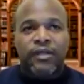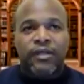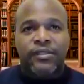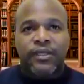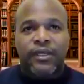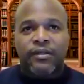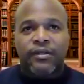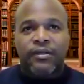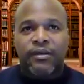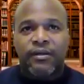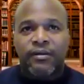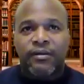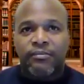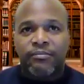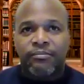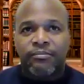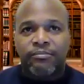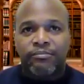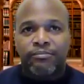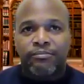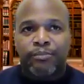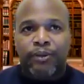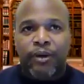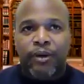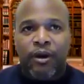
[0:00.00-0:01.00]
think
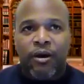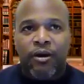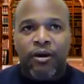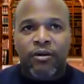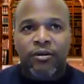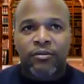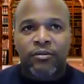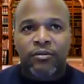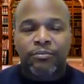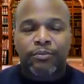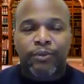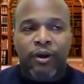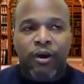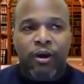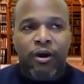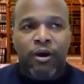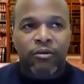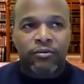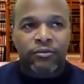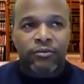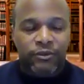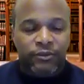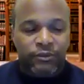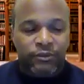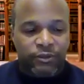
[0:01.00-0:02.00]

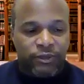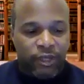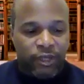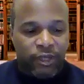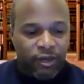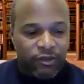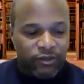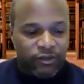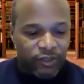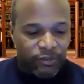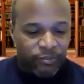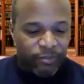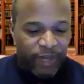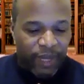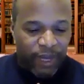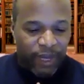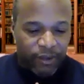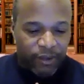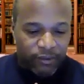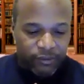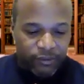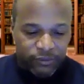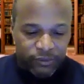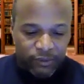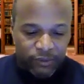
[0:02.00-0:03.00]
Paul talks
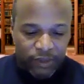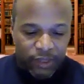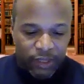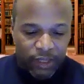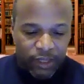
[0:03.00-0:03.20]
about